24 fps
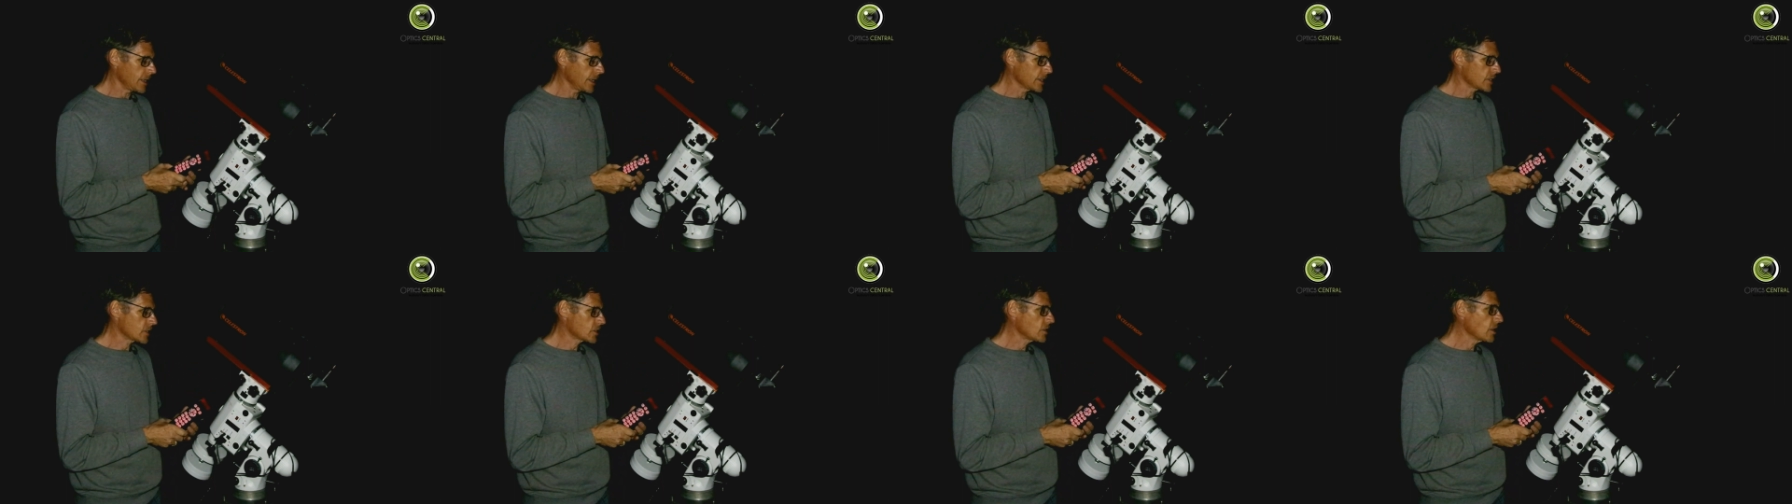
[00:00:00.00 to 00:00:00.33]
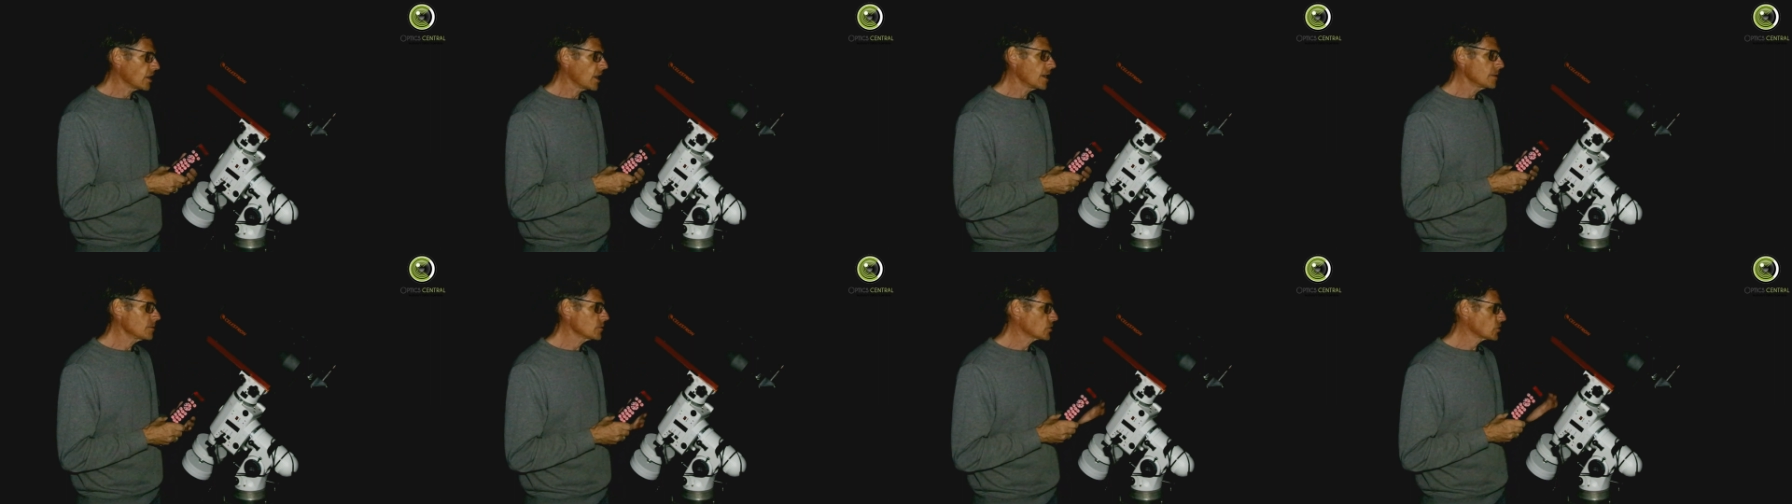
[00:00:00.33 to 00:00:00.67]
it's
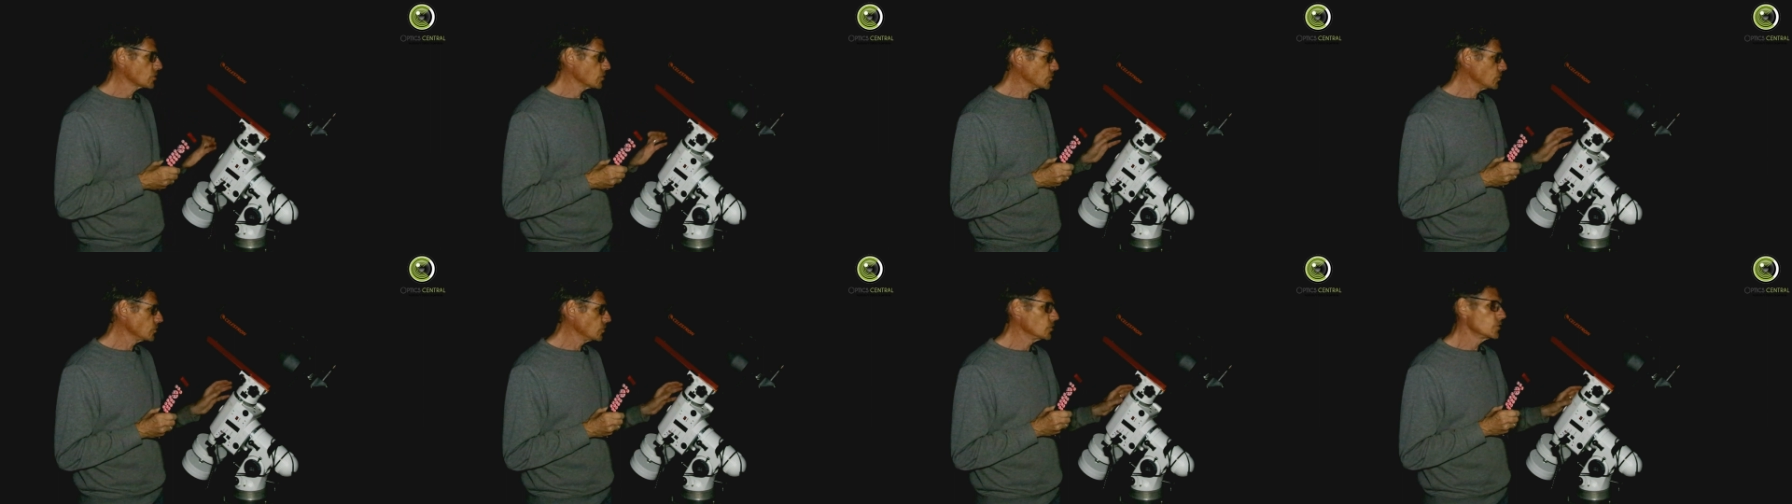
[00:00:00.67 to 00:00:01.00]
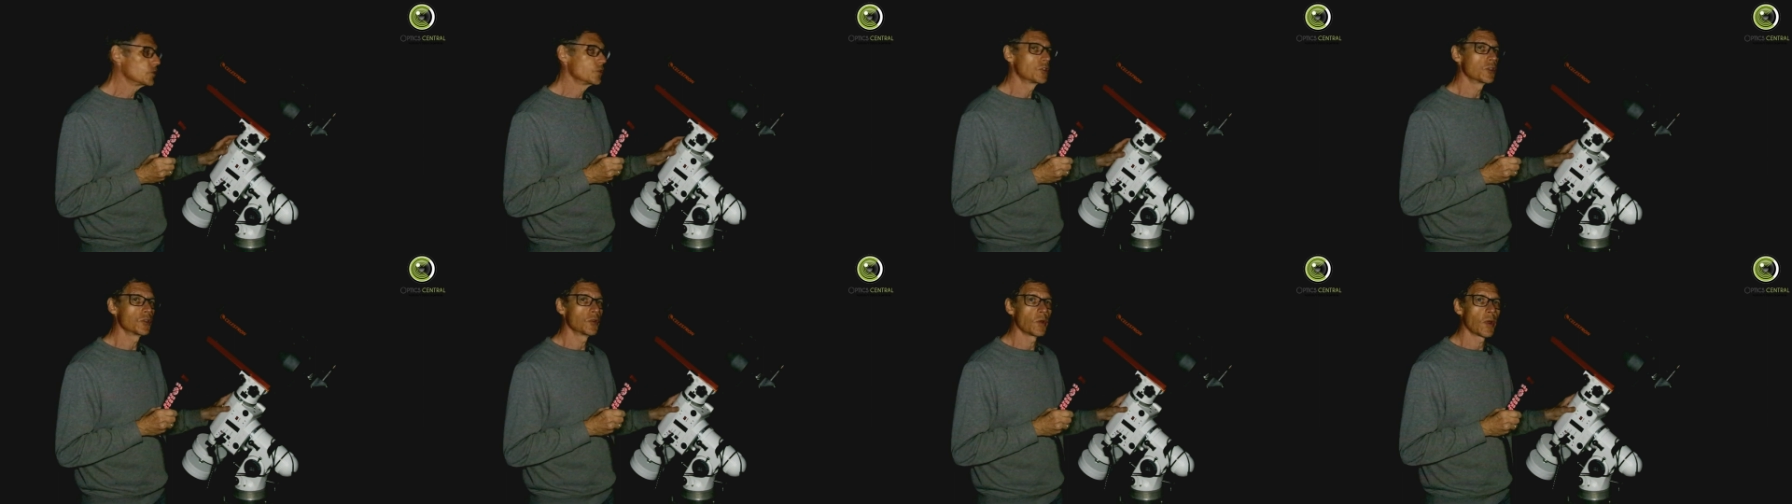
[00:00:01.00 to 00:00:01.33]
time to
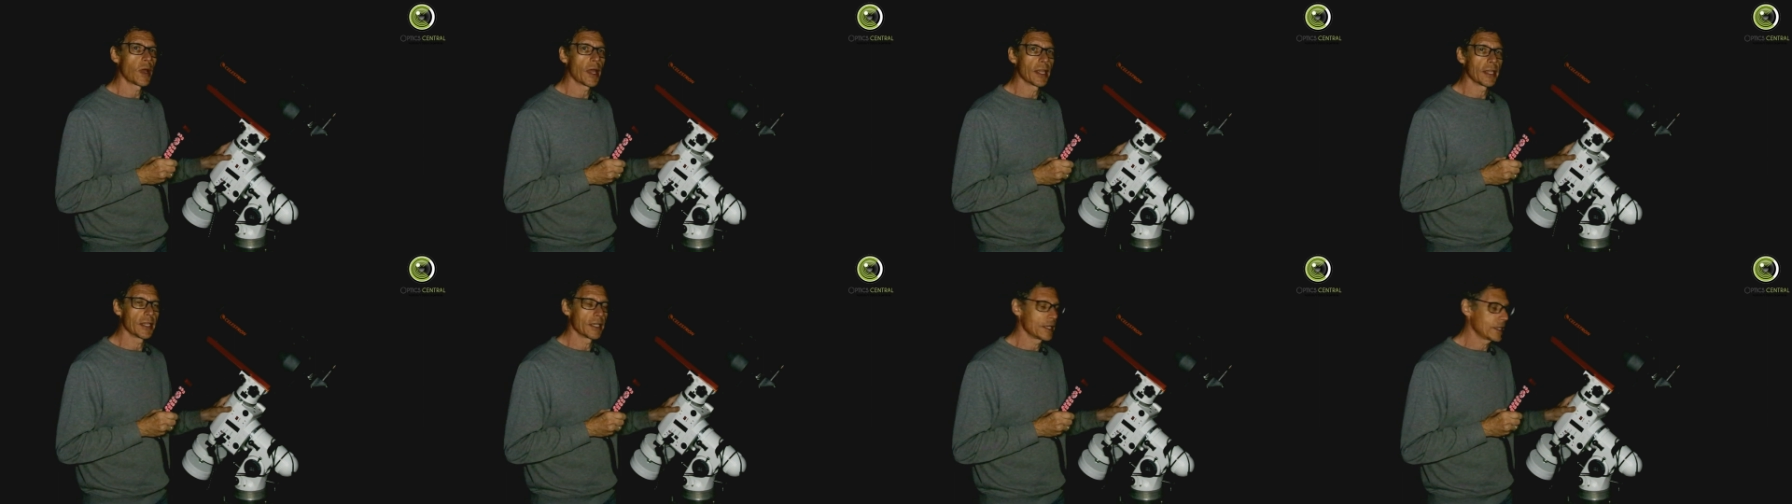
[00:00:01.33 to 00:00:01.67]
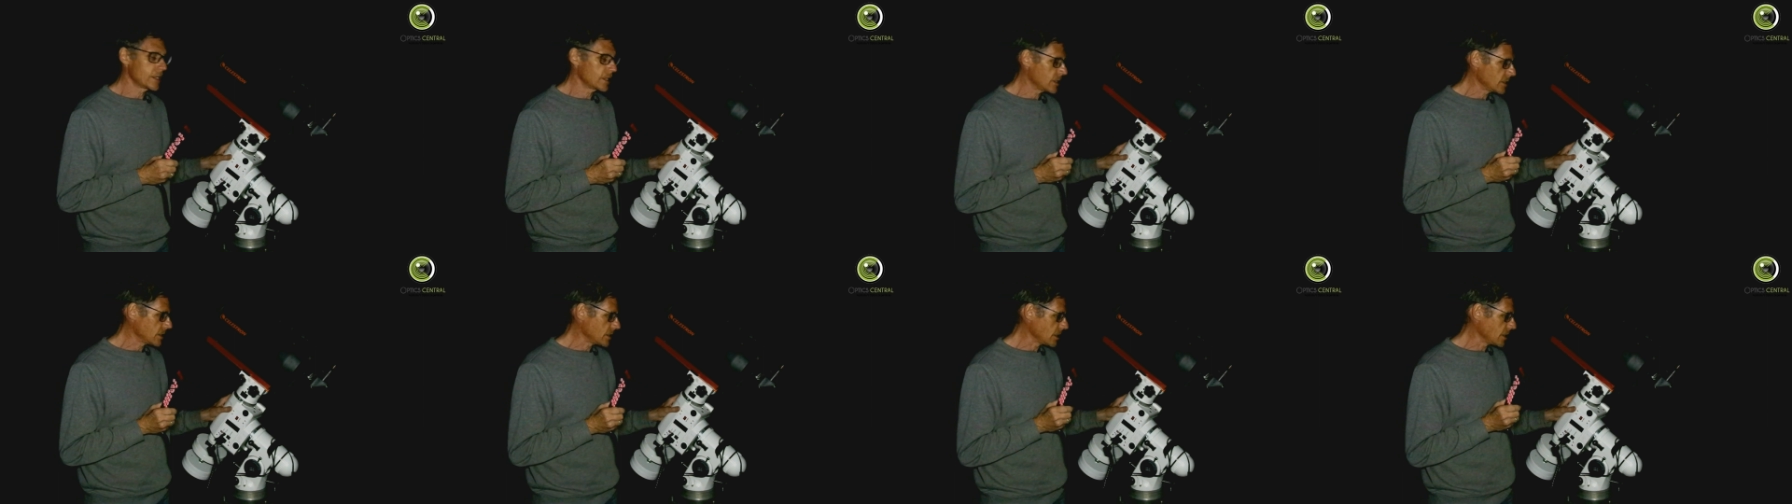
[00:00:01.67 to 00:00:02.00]
do
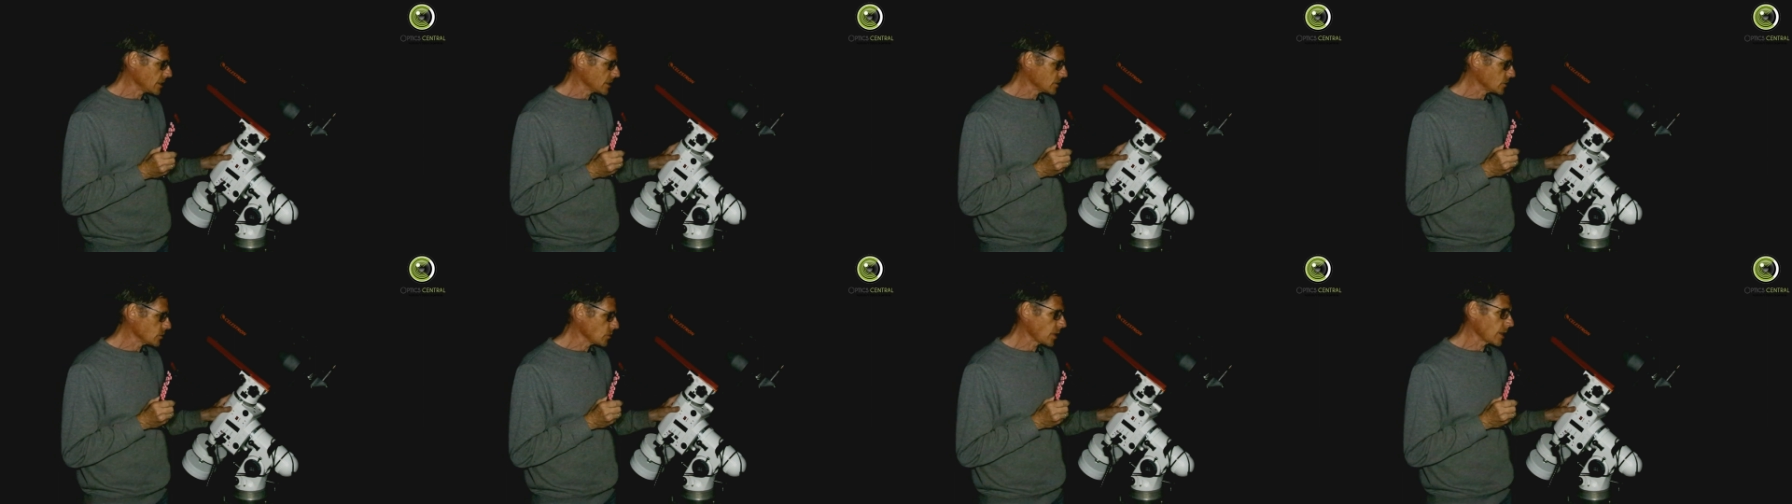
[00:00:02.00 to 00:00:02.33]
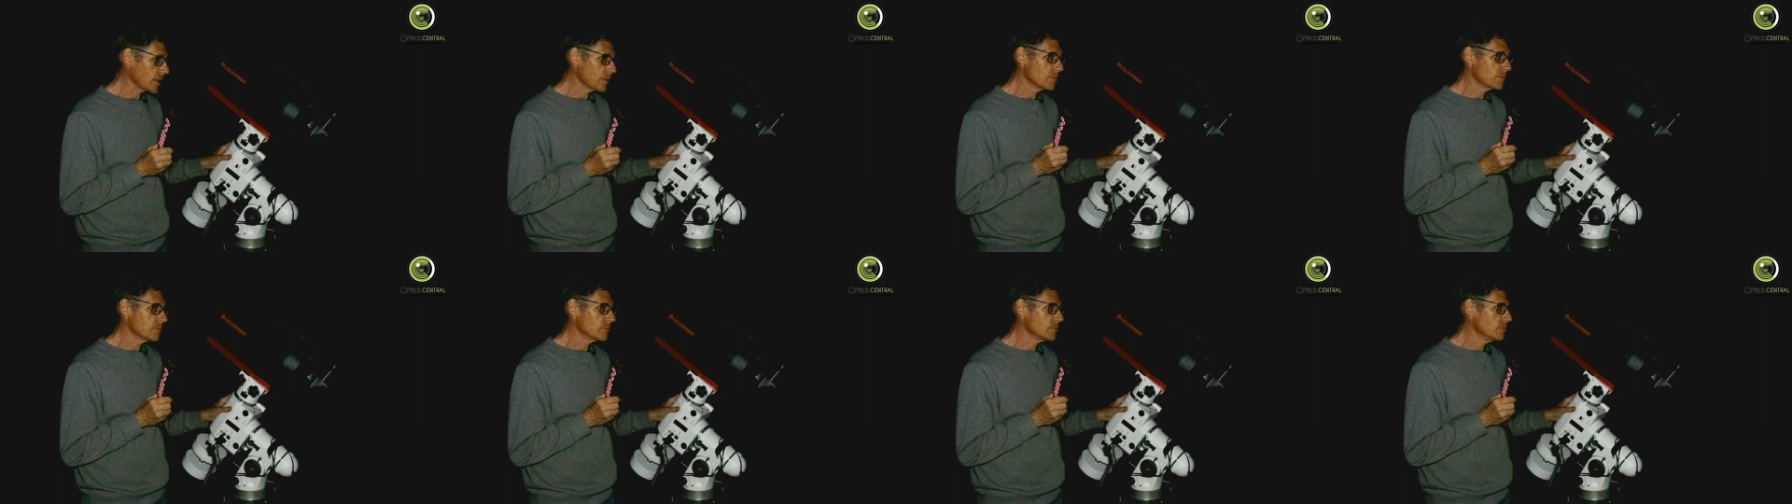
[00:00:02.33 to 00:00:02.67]
a, uh, do a,